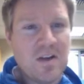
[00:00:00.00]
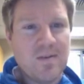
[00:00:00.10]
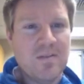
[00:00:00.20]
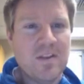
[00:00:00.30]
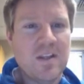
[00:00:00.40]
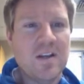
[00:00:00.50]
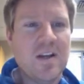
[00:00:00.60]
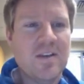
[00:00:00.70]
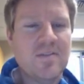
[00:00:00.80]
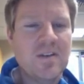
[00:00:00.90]
drop everything
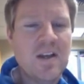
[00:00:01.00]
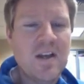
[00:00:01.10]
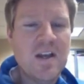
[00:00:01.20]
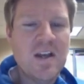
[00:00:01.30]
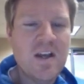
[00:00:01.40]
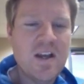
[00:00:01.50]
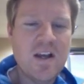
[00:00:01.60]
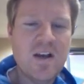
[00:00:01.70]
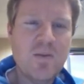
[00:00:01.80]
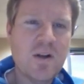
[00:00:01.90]
off,
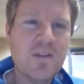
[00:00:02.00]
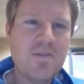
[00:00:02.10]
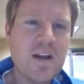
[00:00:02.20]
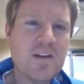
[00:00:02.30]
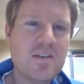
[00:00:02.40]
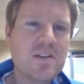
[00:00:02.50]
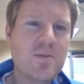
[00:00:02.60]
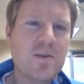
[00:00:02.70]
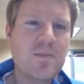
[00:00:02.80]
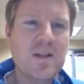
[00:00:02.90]
put all the factories
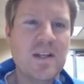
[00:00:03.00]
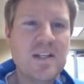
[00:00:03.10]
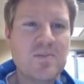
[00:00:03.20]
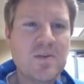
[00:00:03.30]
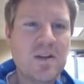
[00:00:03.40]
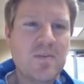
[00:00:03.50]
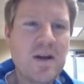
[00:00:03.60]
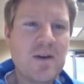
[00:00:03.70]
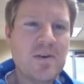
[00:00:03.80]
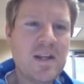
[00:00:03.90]
in one place, put all the
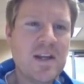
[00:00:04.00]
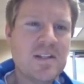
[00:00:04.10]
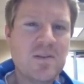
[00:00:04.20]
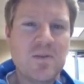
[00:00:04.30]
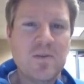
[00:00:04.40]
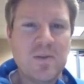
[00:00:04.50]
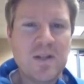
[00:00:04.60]
power lines in one